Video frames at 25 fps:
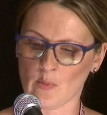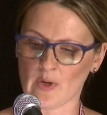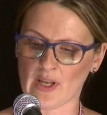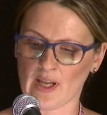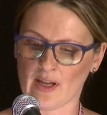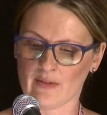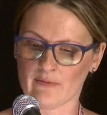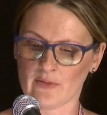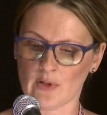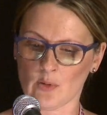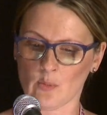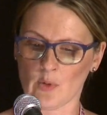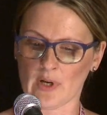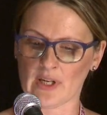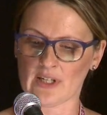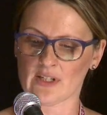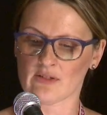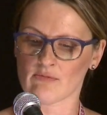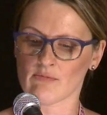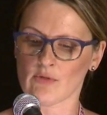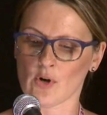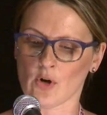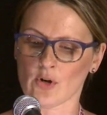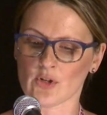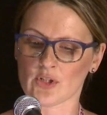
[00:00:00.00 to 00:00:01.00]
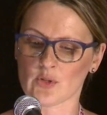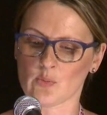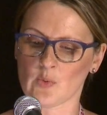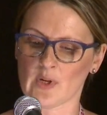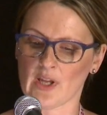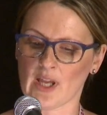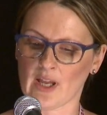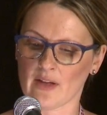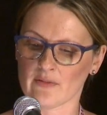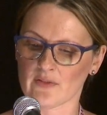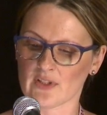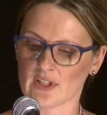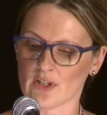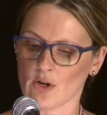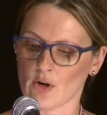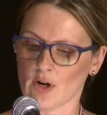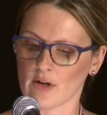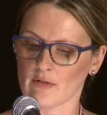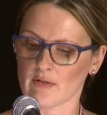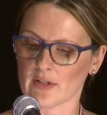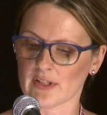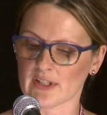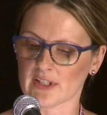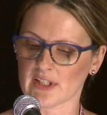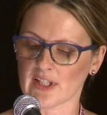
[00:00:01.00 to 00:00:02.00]
we have Louise Ross, we have
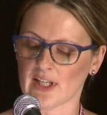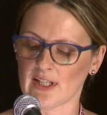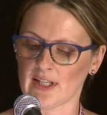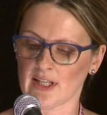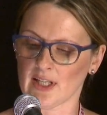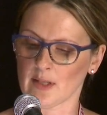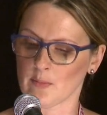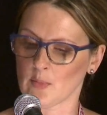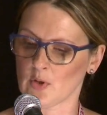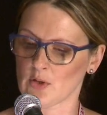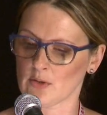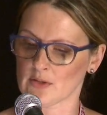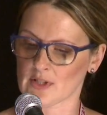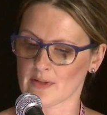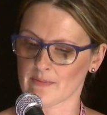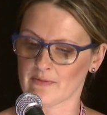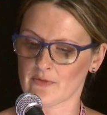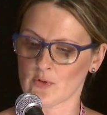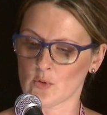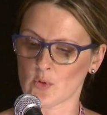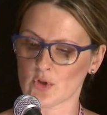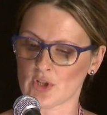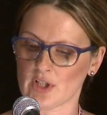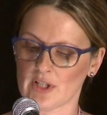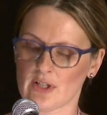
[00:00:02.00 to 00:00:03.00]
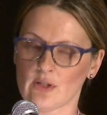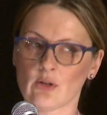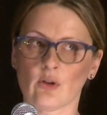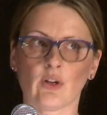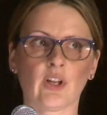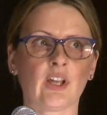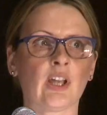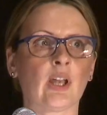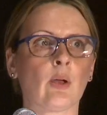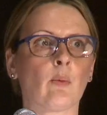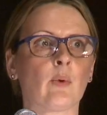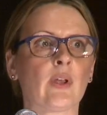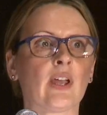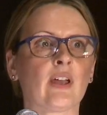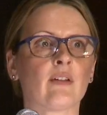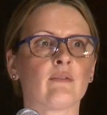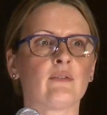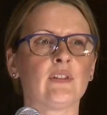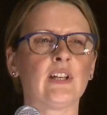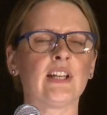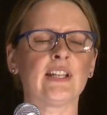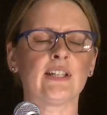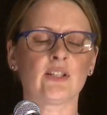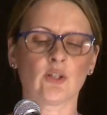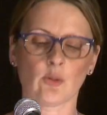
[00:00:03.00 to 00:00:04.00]
Cyrus Salim, who's unfortunately not here, we
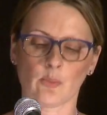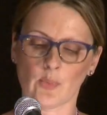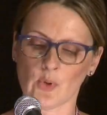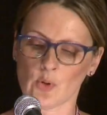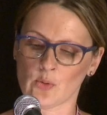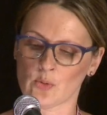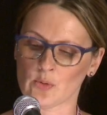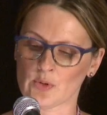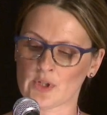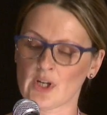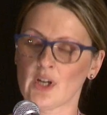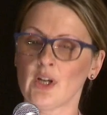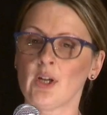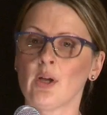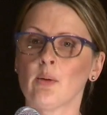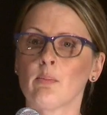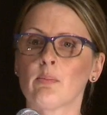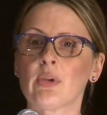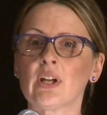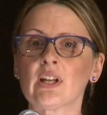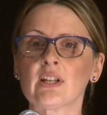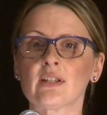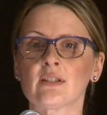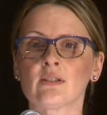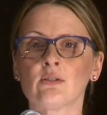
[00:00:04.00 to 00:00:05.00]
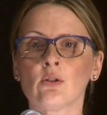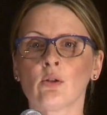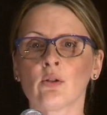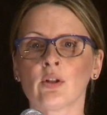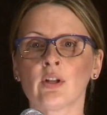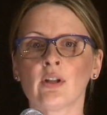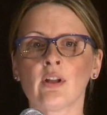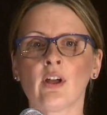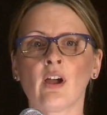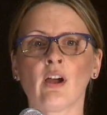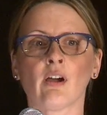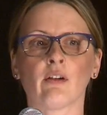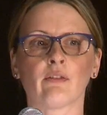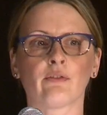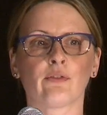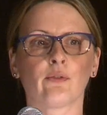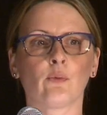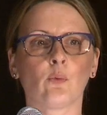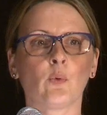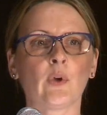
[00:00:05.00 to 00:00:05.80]
have Linda Bald, but it's not enough.